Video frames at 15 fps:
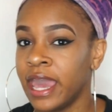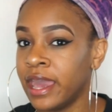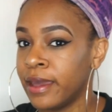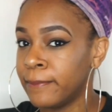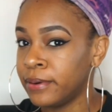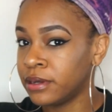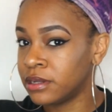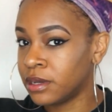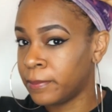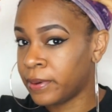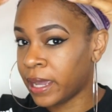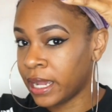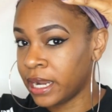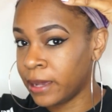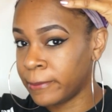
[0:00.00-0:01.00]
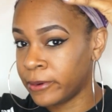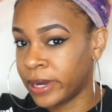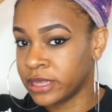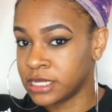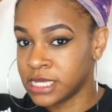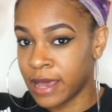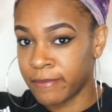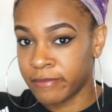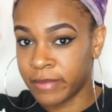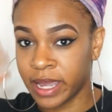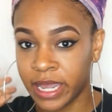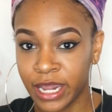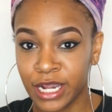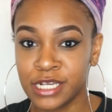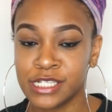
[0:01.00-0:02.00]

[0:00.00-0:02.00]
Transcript: and put a pineapple at the top of my hair.